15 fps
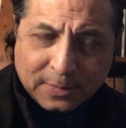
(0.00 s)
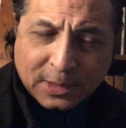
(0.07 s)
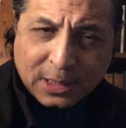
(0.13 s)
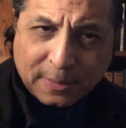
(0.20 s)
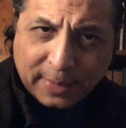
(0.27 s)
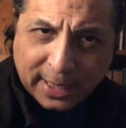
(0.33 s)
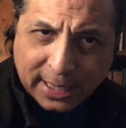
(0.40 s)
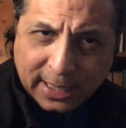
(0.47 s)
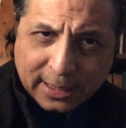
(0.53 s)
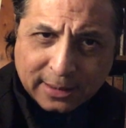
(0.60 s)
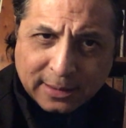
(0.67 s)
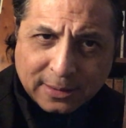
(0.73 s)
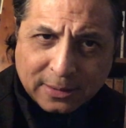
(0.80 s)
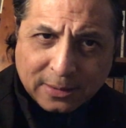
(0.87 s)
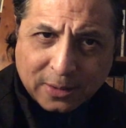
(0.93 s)
The
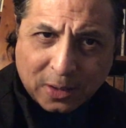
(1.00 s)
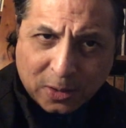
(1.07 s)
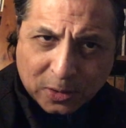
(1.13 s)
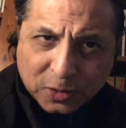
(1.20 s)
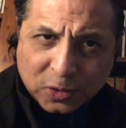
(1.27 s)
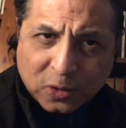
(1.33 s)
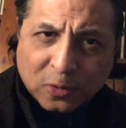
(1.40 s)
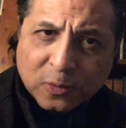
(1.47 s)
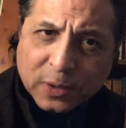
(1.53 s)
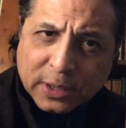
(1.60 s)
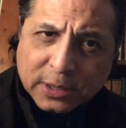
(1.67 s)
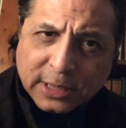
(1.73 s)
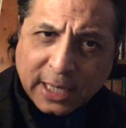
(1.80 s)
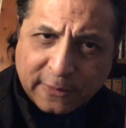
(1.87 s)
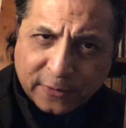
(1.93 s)
man also
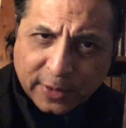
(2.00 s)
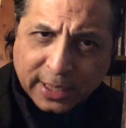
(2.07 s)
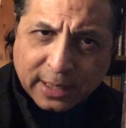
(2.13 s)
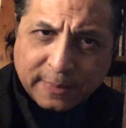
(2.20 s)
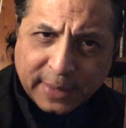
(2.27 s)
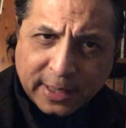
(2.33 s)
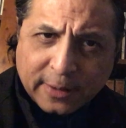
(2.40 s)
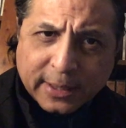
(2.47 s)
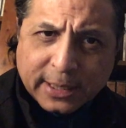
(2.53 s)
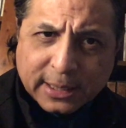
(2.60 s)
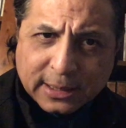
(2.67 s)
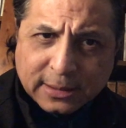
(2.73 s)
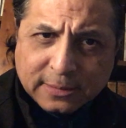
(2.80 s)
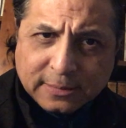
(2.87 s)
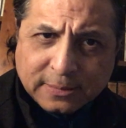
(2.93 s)
was African American.